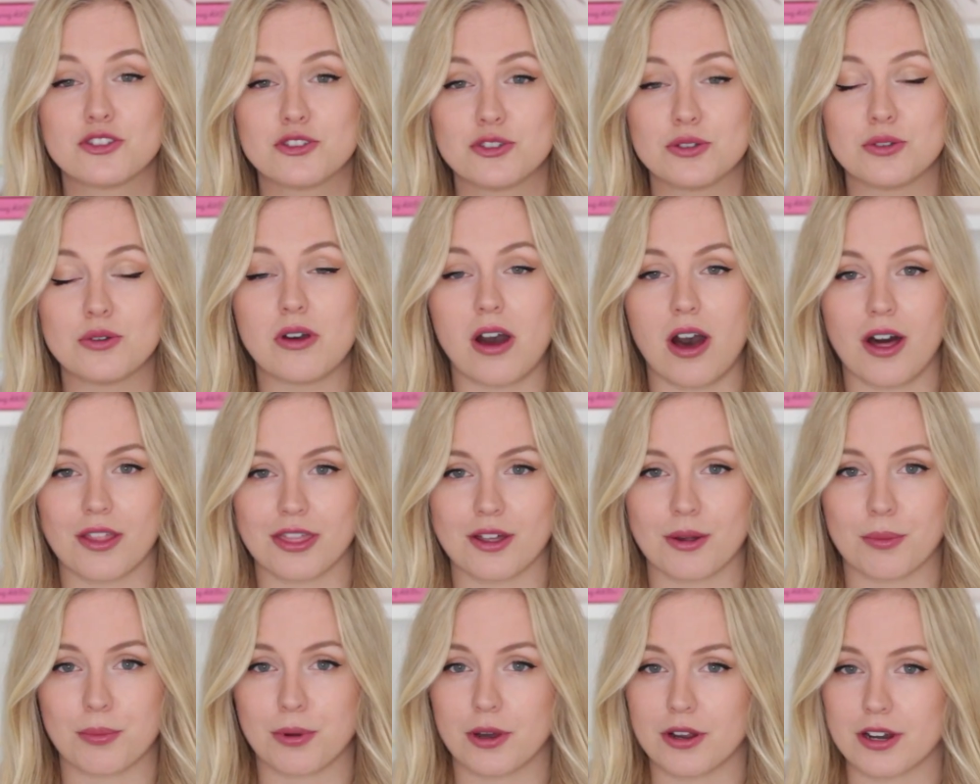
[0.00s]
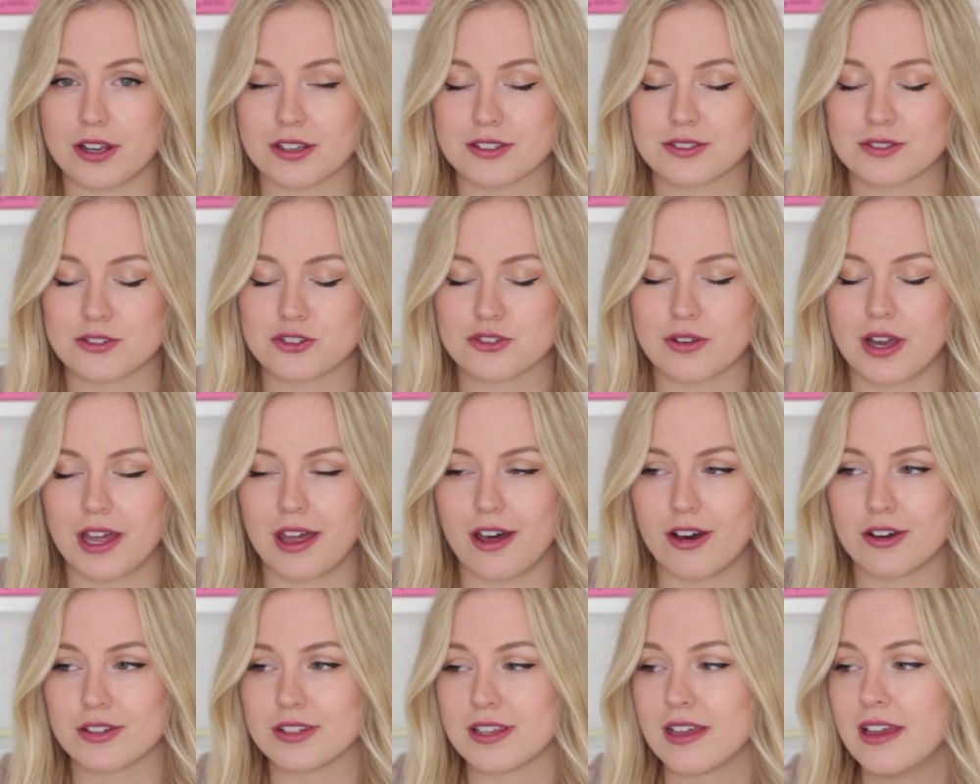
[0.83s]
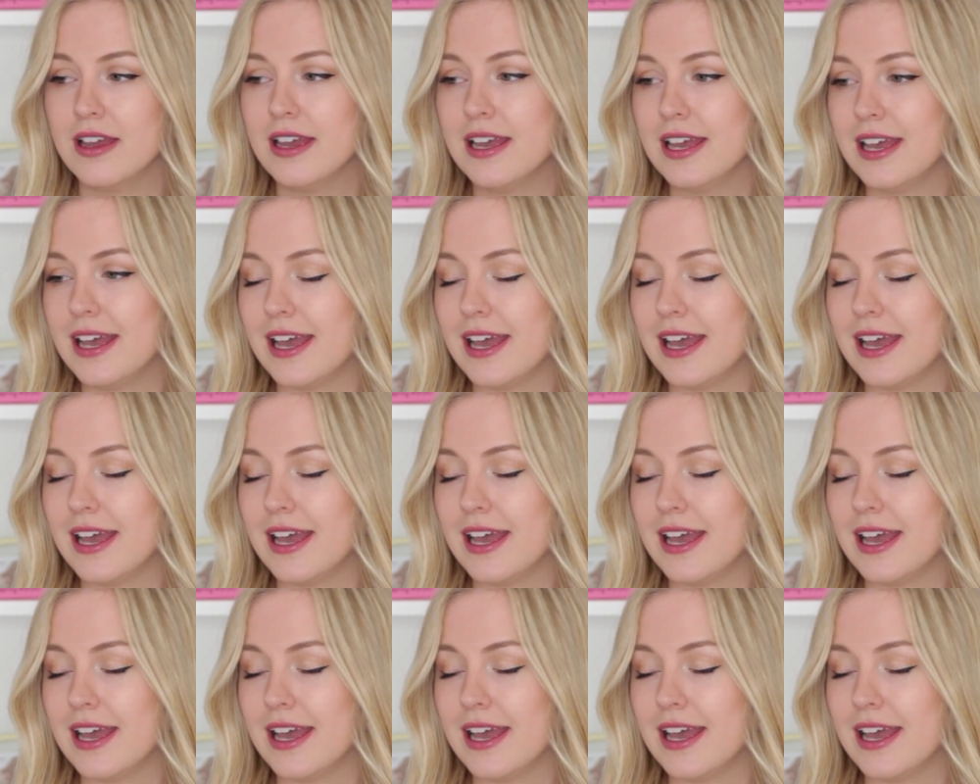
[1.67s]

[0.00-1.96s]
two other products to try out,